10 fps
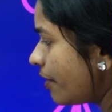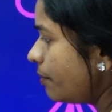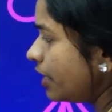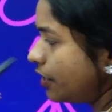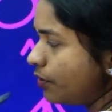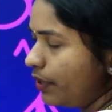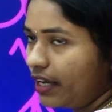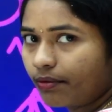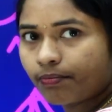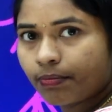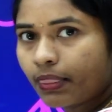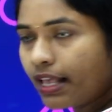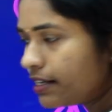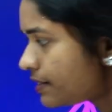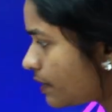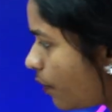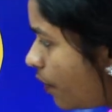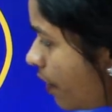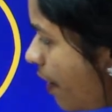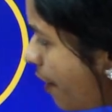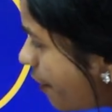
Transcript: from here to here. So,